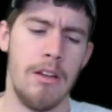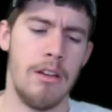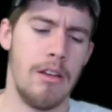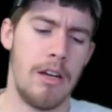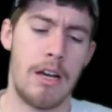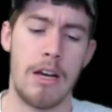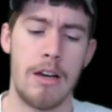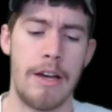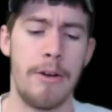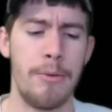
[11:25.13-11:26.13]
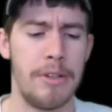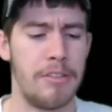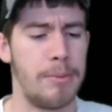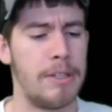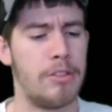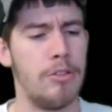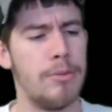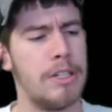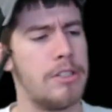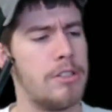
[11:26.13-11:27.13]
I don't want to speak too
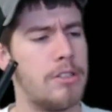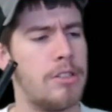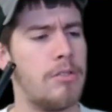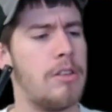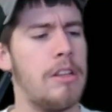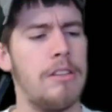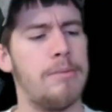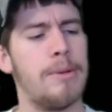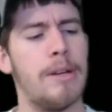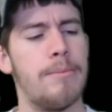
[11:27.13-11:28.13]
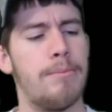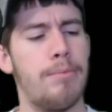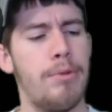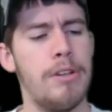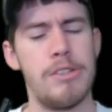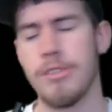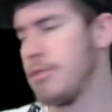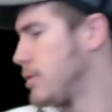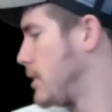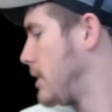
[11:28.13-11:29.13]
much to these, but I'm pretty sure
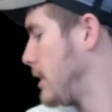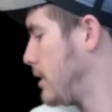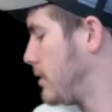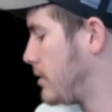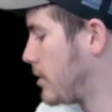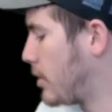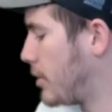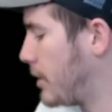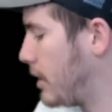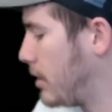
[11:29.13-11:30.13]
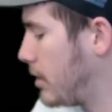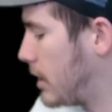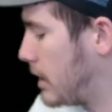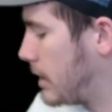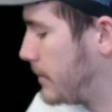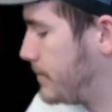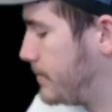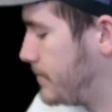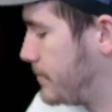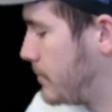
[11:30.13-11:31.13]
that these are the
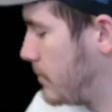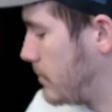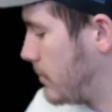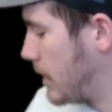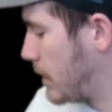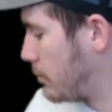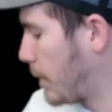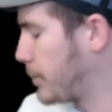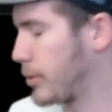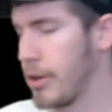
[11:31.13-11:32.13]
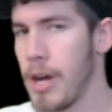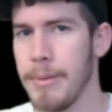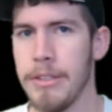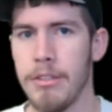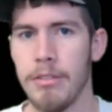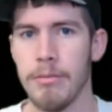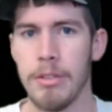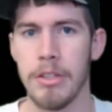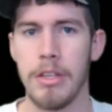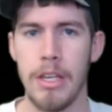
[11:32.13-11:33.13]
rubber grommets
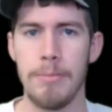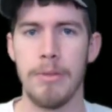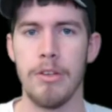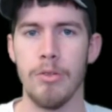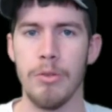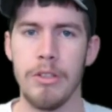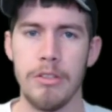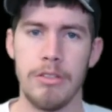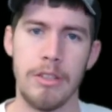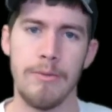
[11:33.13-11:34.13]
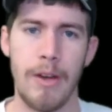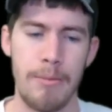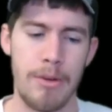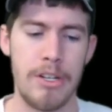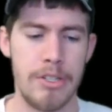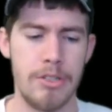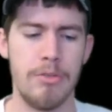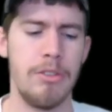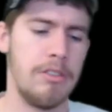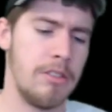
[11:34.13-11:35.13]
to keep the noise and vibration
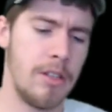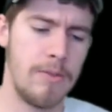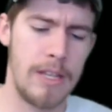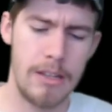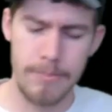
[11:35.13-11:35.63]
noise and stuff down.